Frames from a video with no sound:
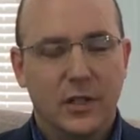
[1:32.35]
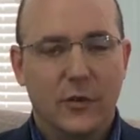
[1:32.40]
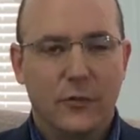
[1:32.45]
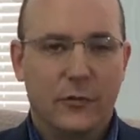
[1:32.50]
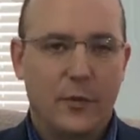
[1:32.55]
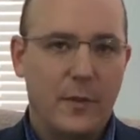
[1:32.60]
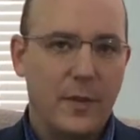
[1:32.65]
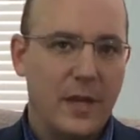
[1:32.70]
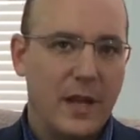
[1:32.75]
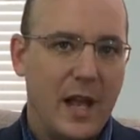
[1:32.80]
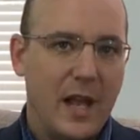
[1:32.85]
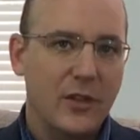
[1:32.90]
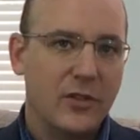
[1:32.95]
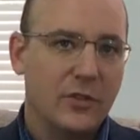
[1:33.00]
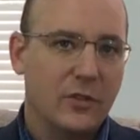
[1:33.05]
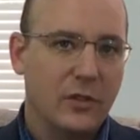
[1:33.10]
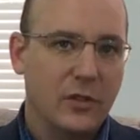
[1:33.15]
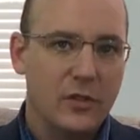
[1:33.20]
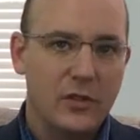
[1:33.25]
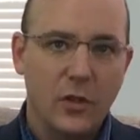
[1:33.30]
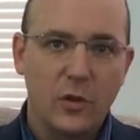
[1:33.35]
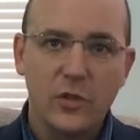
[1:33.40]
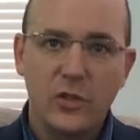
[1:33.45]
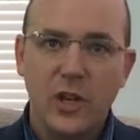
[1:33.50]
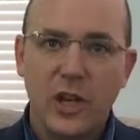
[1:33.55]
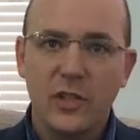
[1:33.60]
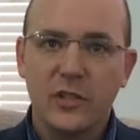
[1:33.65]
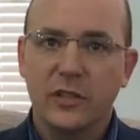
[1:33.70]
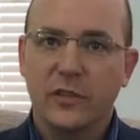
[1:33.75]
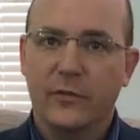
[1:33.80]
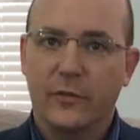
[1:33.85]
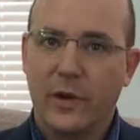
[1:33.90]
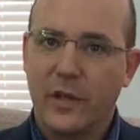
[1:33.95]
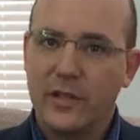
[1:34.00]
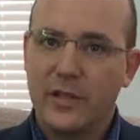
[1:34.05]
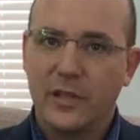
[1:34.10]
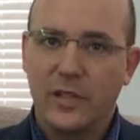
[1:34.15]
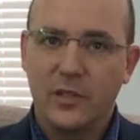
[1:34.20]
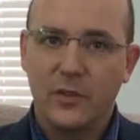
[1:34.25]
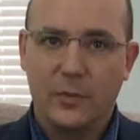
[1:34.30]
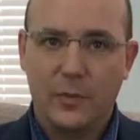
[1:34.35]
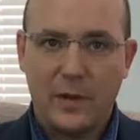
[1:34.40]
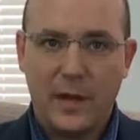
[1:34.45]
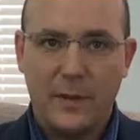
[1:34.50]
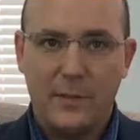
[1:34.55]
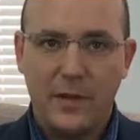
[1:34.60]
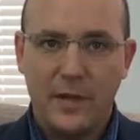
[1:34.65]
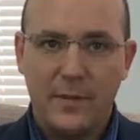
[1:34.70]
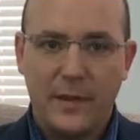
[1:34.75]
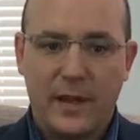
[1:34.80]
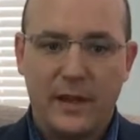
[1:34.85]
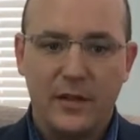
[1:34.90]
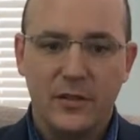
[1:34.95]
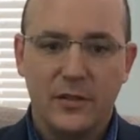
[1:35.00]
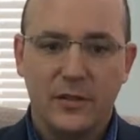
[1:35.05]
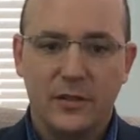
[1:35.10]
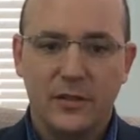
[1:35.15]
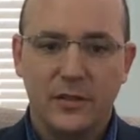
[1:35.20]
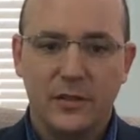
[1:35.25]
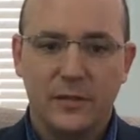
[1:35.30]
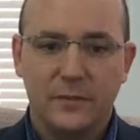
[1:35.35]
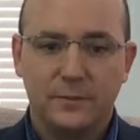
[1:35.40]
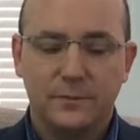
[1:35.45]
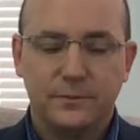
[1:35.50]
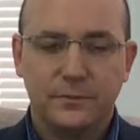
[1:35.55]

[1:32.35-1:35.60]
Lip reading: from the National Association of Residential Property Managers.